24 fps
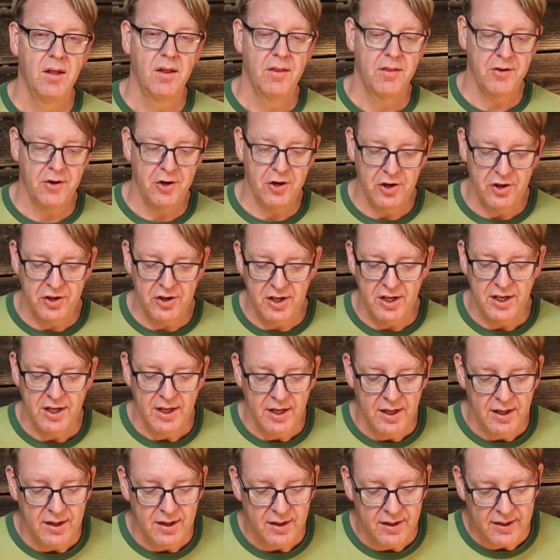Third,
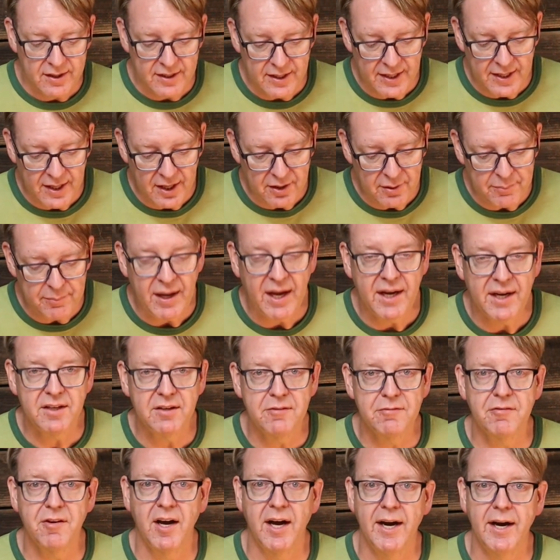get out a
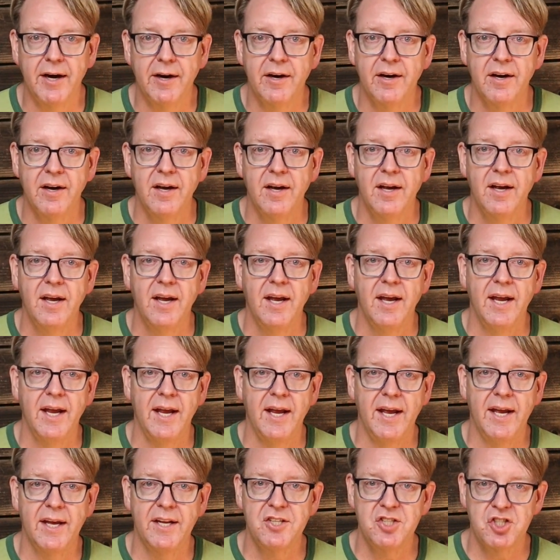magnifier
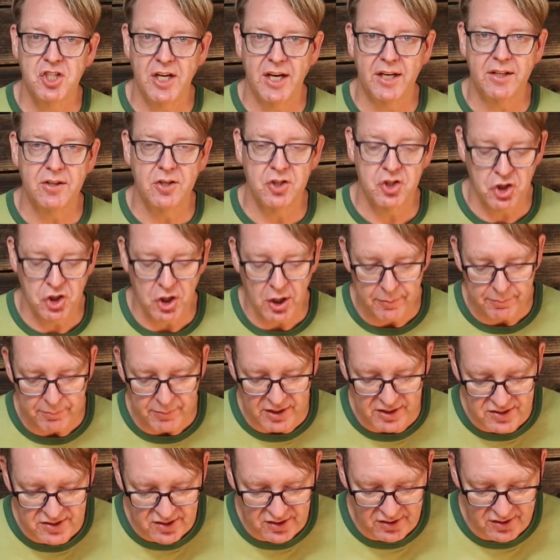and check the
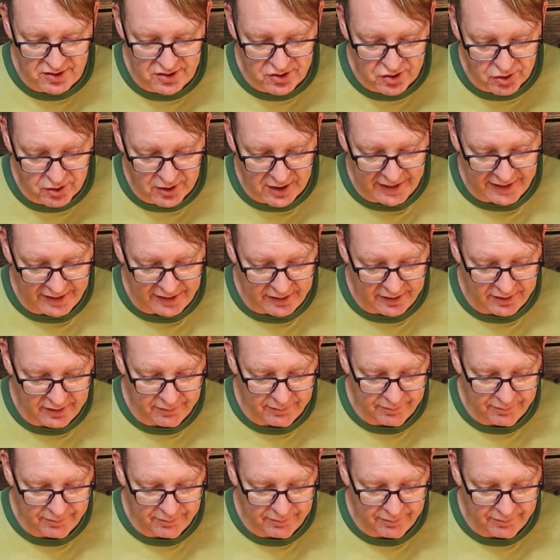sharpness of the strike.